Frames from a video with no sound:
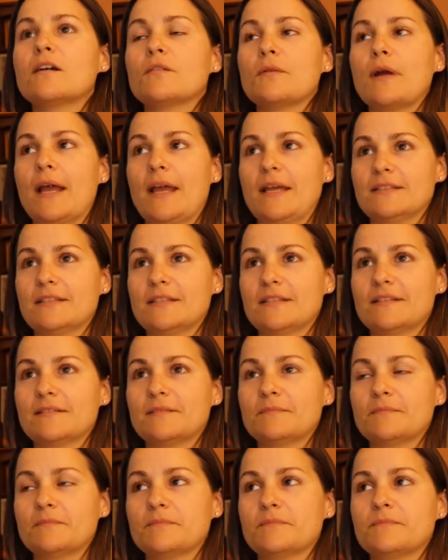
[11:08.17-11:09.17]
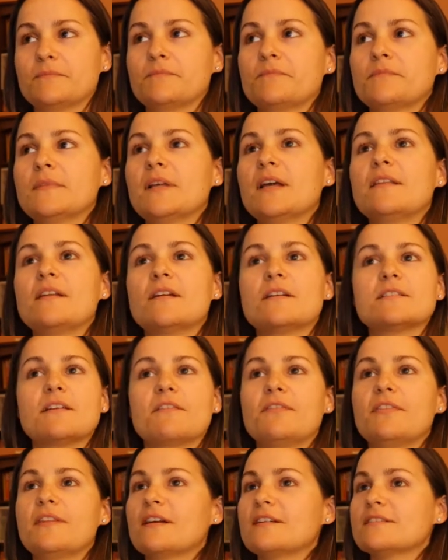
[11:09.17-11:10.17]
Right.
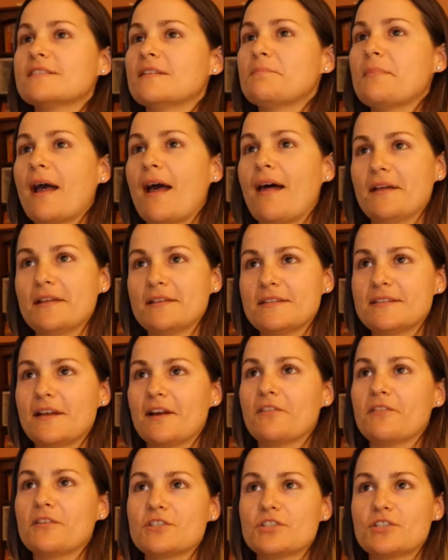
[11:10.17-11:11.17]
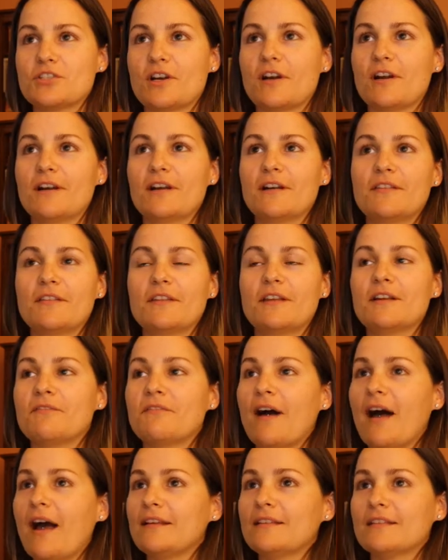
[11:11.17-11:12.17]
There's a balance there for sure.
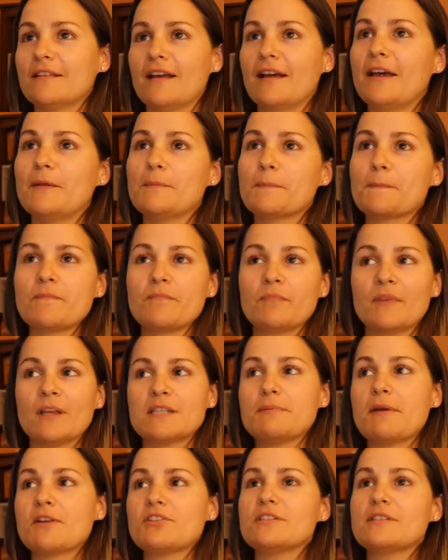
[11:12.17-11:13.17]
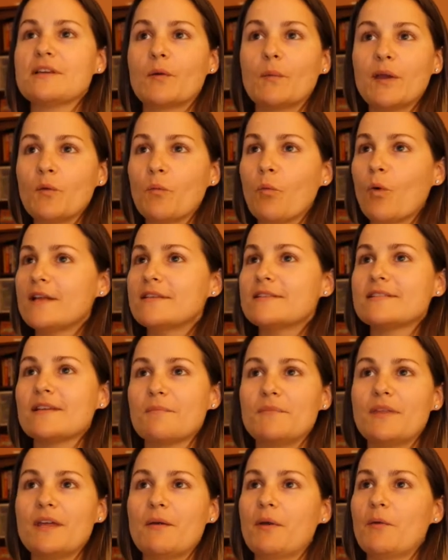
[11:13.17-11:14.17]
Fine line. Yeah. Especially it's like we want
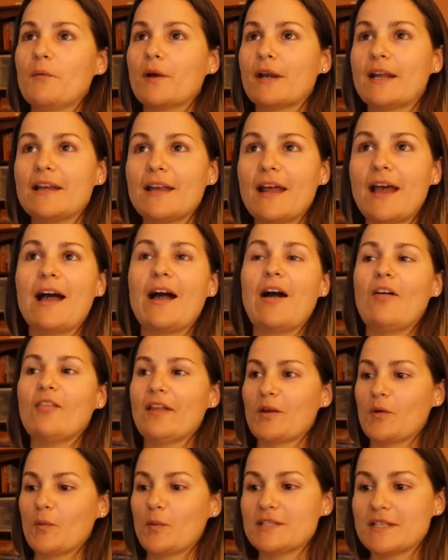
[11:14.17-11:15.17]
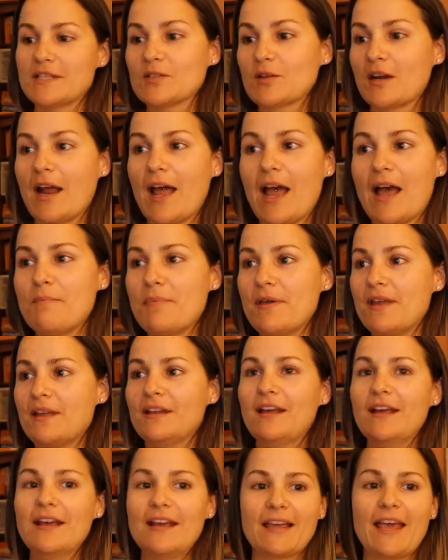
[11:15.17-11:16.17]
something, we want it now. Like, when is this going to
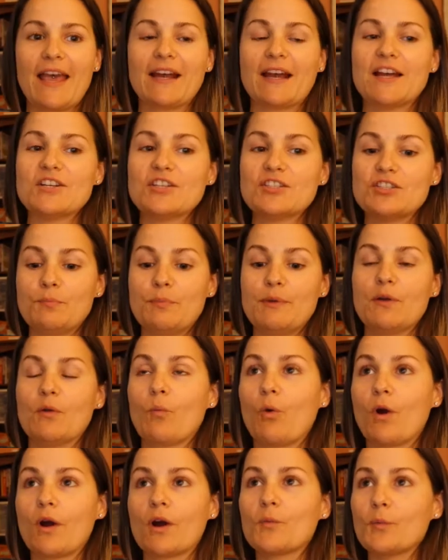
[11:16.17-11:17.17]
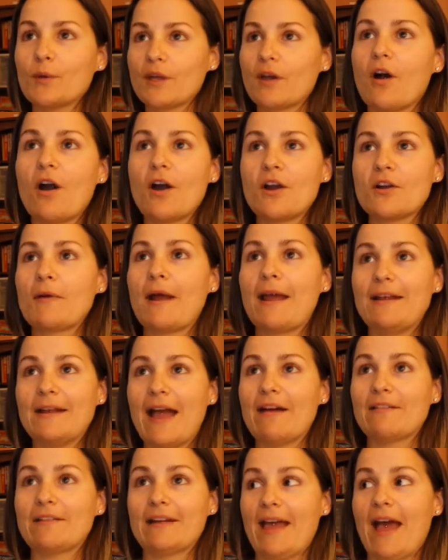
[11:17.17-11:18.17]
happen? Can't I just work really hard right
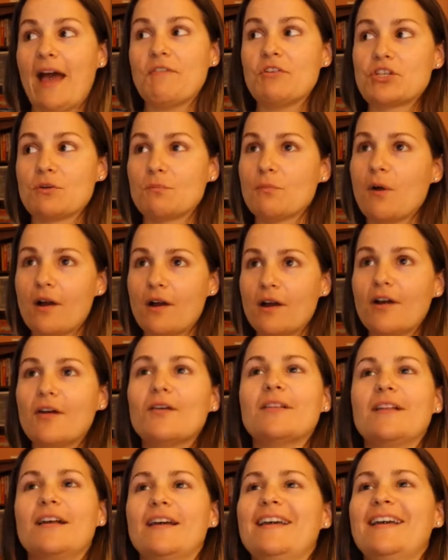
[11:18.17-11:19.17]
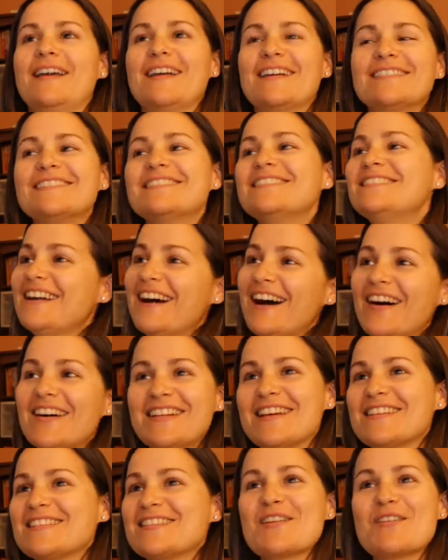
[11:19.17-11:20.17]
now and I have it tomorrow? Like, no, it
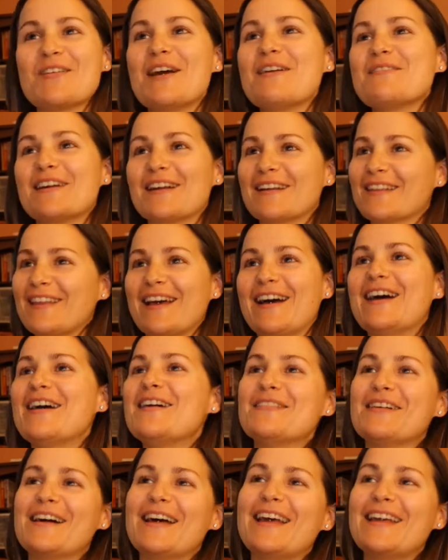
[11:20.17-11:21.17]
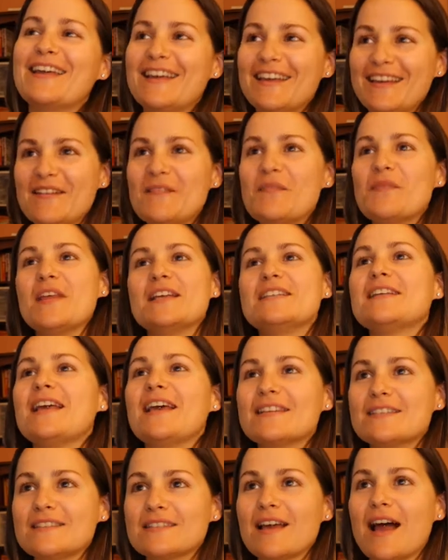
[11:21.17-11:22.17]
doesn't quite work that way. It
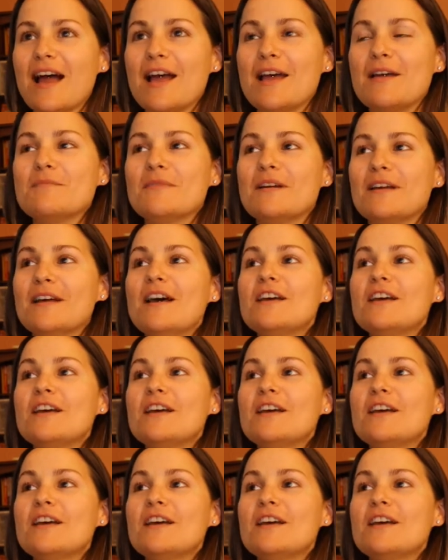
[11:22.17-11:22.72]
takes time.